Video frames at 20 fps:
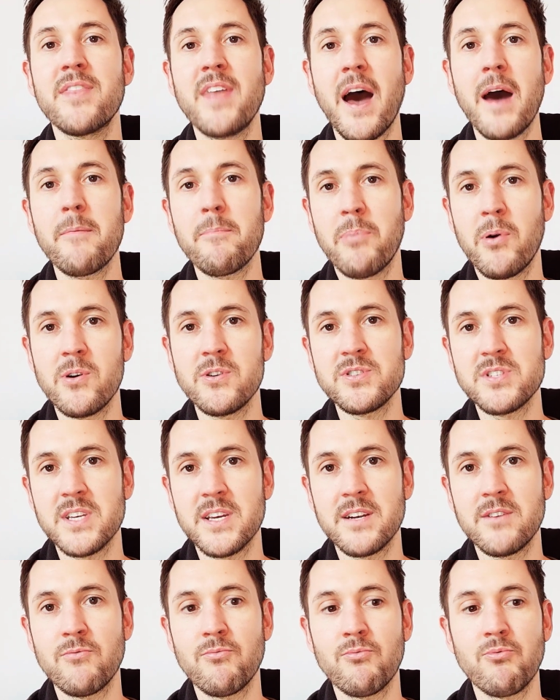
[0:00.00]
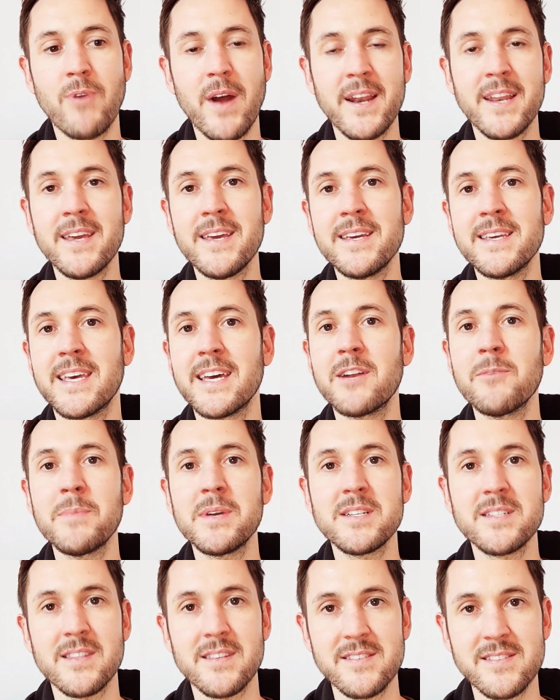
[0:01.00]
that person ready, get them
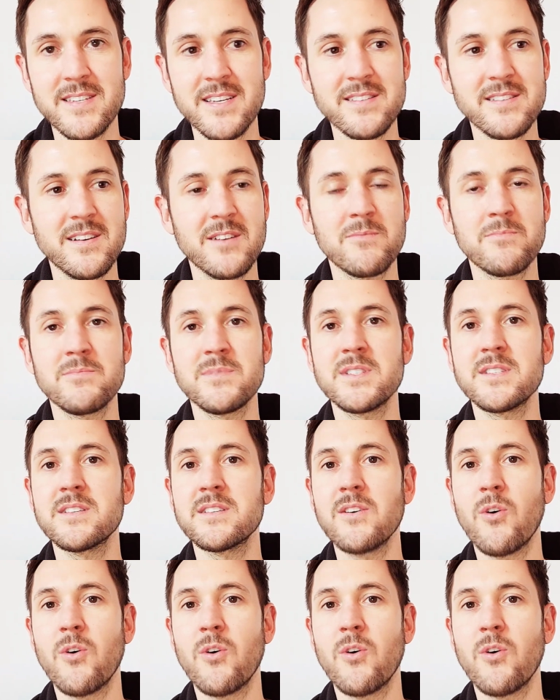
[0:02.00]
into the systems,